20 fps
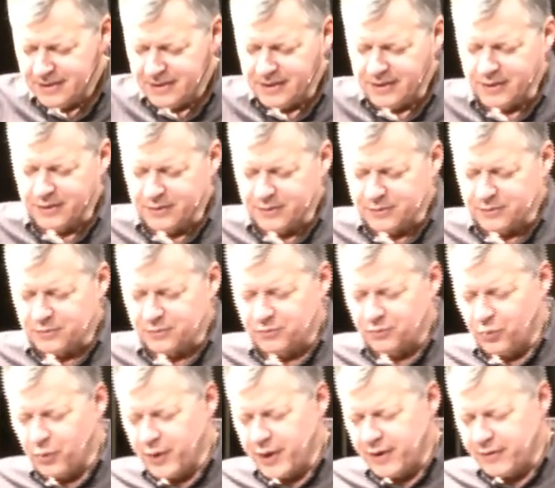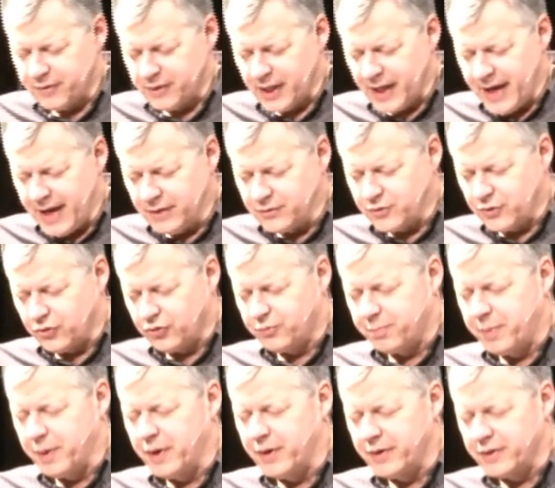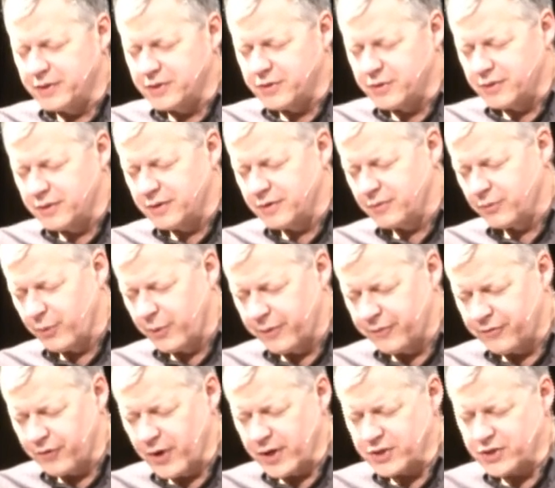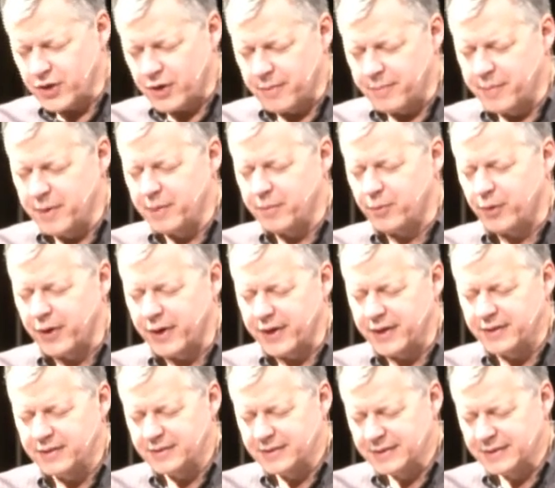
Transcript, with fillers: And we have allowed your spirit to refresh our memory